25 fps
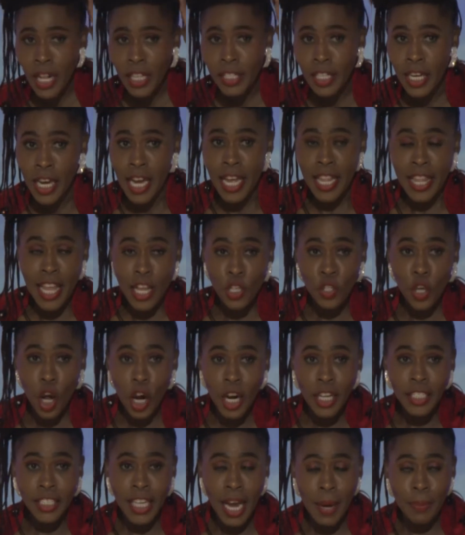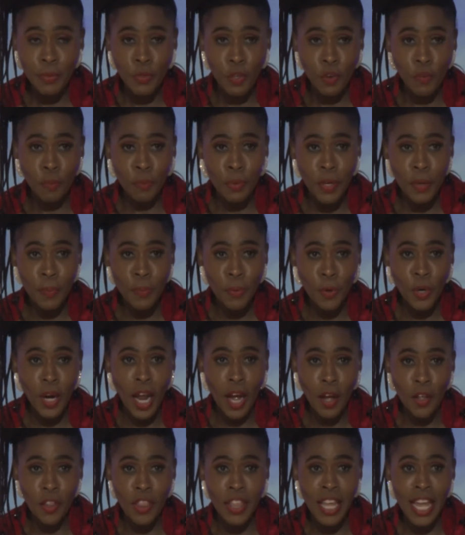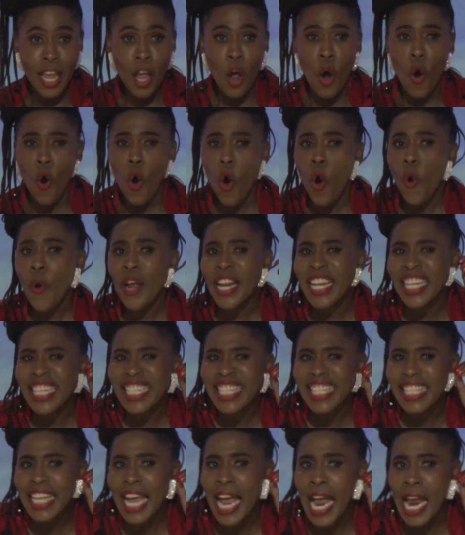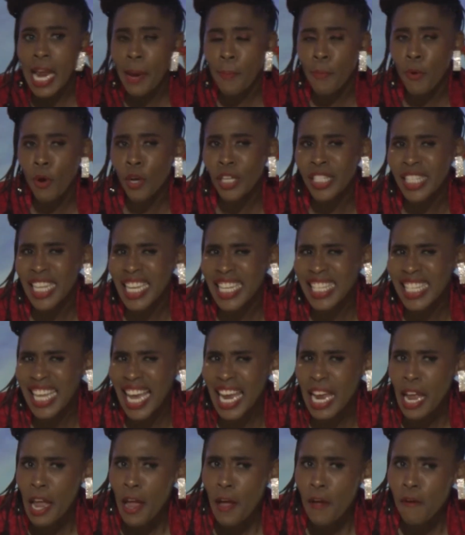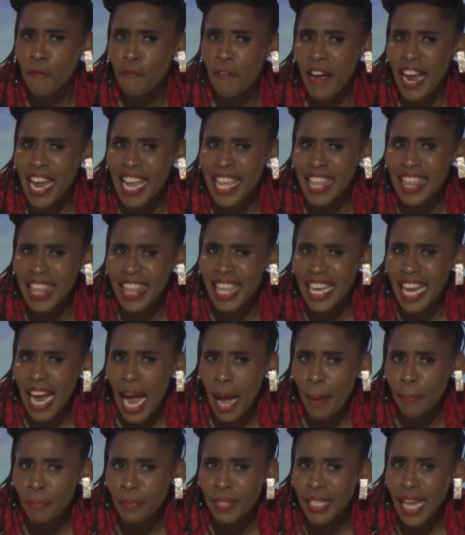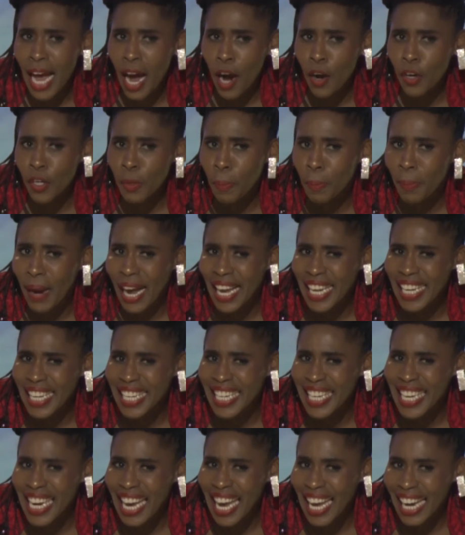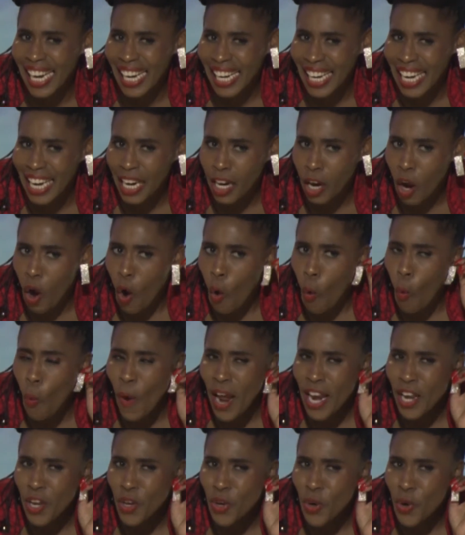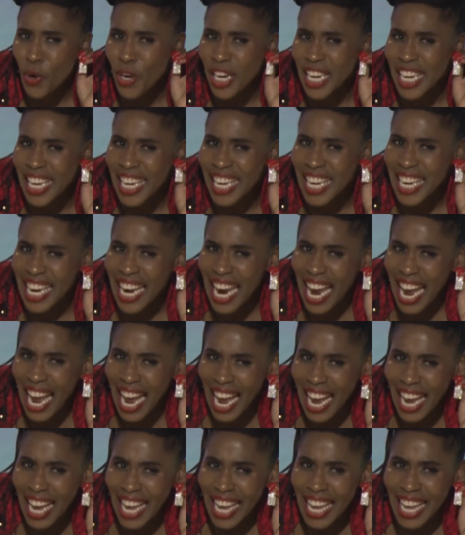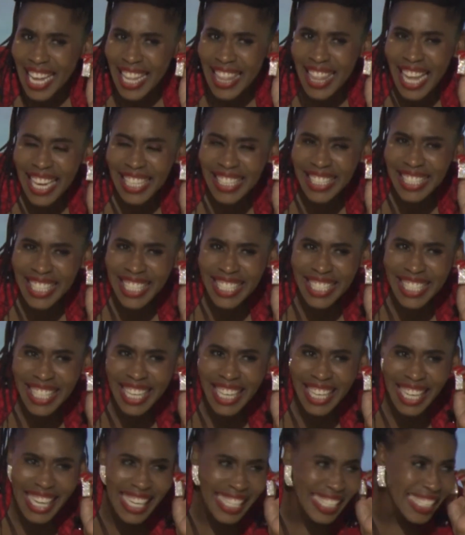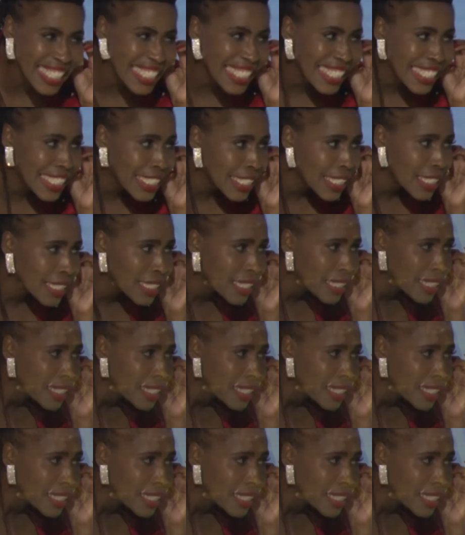world. There's all types of people out there who will say, because they say, faith comes out by hearing. When you hear that discredit